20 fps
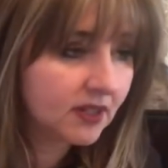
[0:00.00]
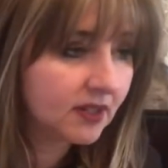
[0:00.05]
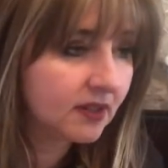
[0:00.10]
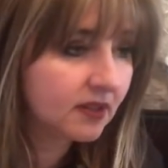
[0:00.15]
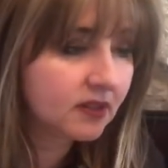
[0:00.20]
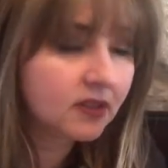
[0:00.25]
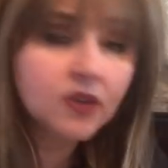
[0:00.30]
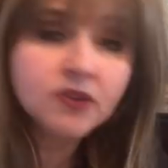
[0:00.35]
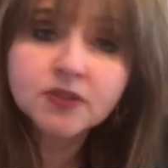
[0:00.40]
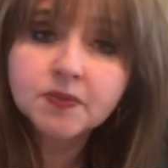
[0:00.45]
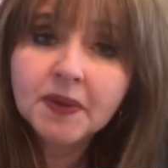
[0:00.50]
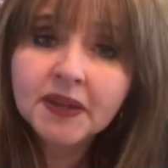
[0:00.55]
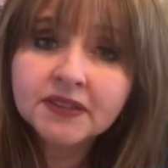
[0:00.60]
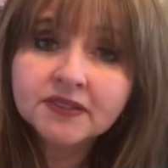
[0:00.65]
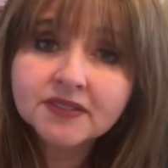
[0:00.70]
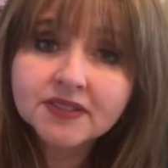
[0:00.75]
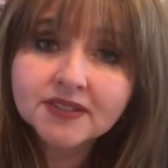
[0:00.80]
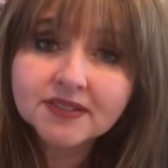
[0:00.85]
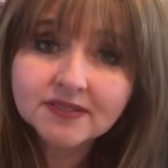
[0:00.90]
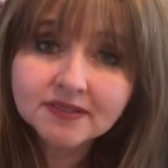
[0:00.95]

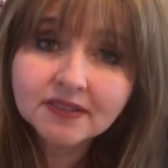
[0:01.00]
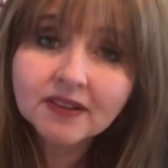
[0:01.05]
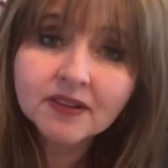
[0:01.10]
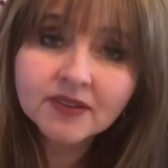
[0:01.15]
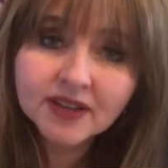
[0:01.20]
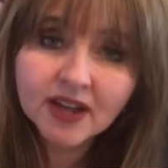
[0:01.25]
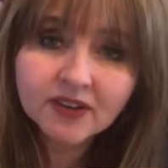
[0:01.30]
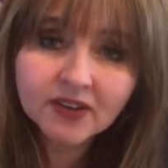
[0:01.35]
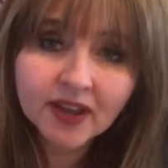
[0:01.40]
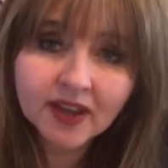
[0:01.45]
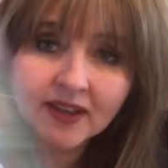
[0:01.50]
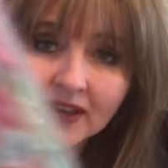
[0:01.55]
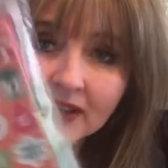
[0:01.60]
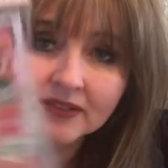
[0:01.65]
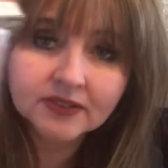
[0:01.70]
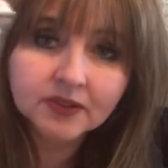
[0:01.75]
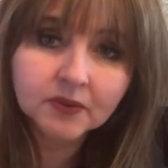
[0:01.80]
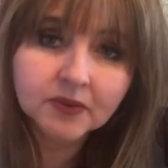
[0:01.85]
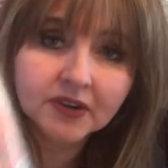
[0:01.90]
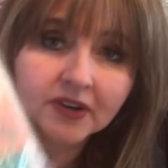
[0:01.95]
clothespins. Okay, I
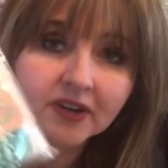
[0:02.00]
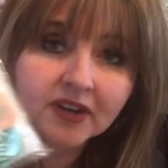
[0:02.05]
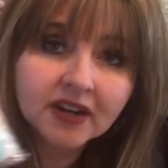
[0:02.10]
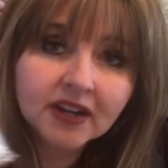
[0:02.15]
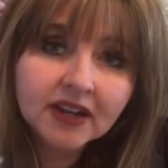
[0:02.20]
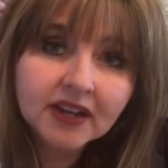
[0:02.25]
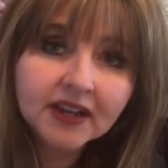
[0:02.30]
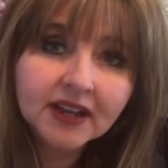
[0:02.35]
got the word.